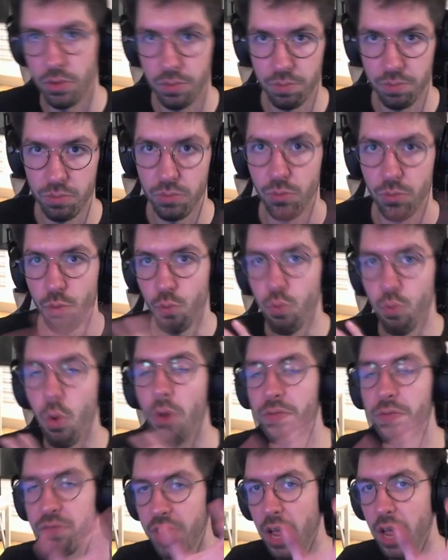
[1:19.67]
one
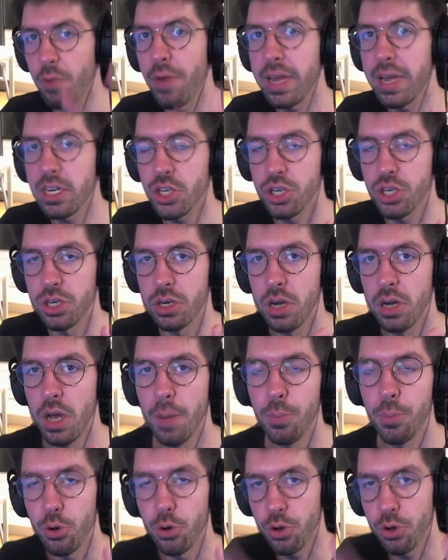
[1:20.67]
direction,
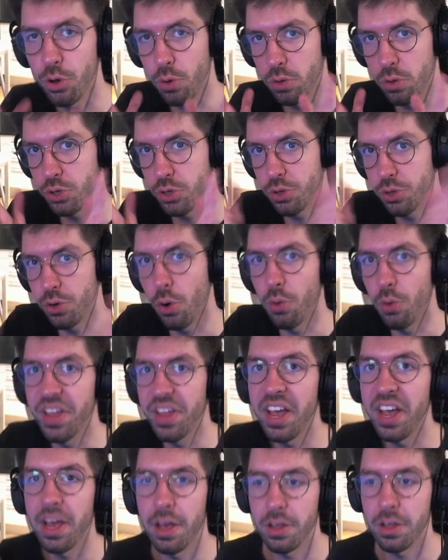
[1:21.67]
but you can also go
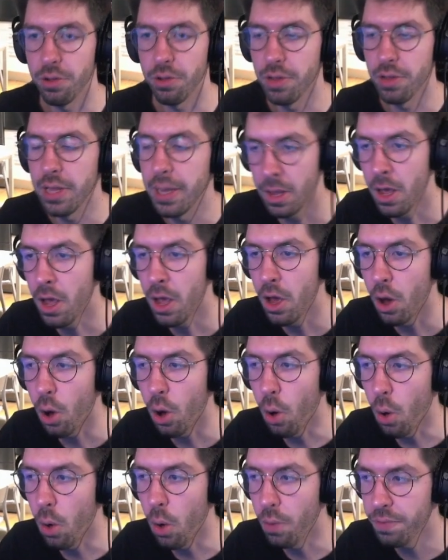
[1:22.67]
diagonally.
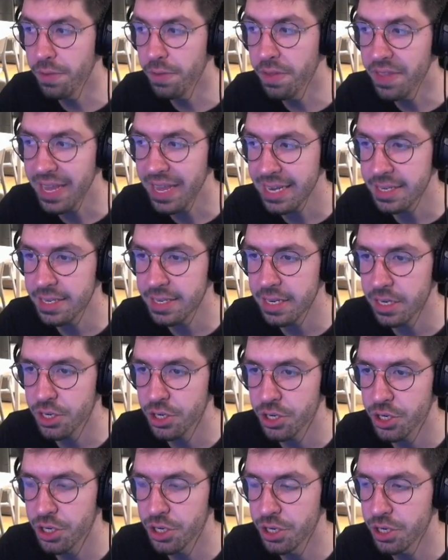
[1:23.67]
On the next
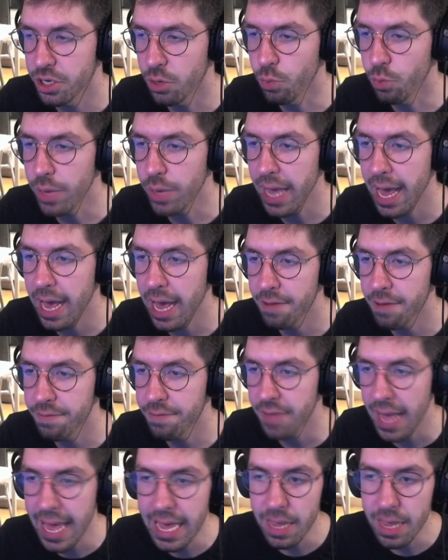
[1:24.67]
section, we have
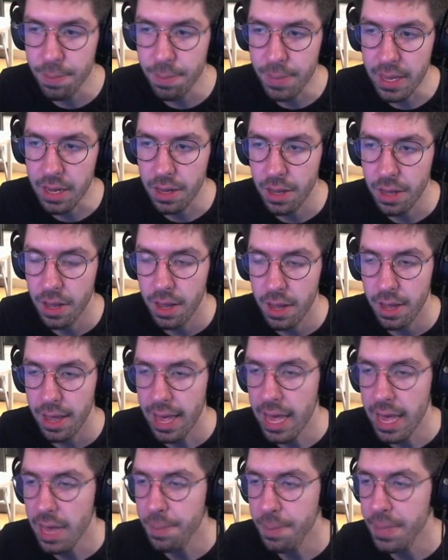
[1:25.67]
aiming.
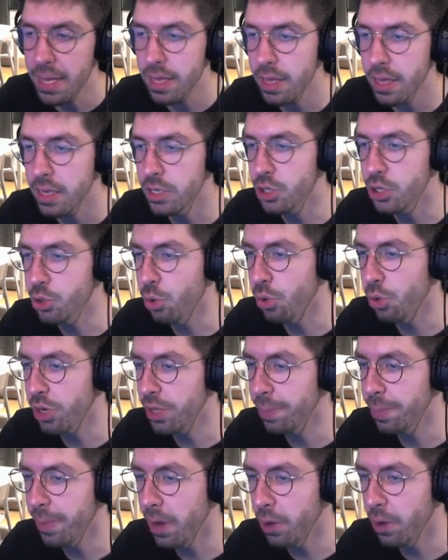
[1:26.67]
Aiming is talking
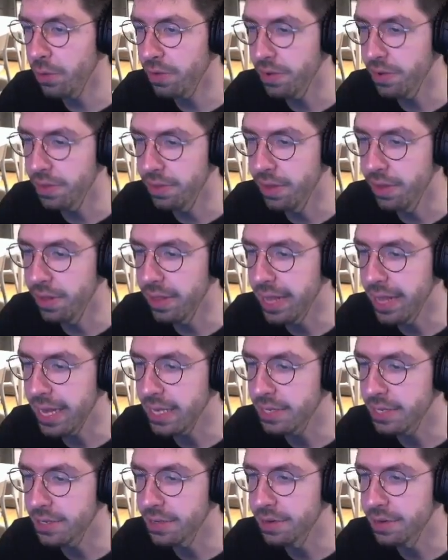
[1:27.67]
about the
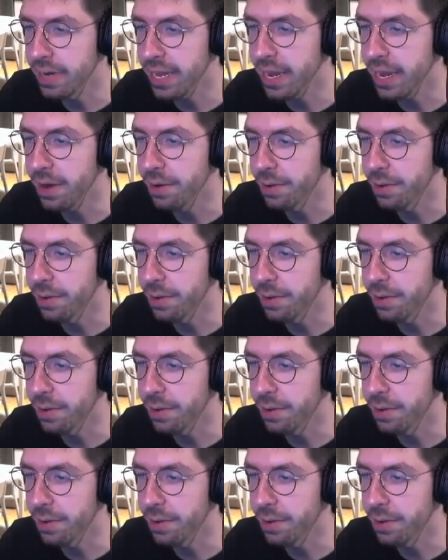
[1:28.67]
laser here.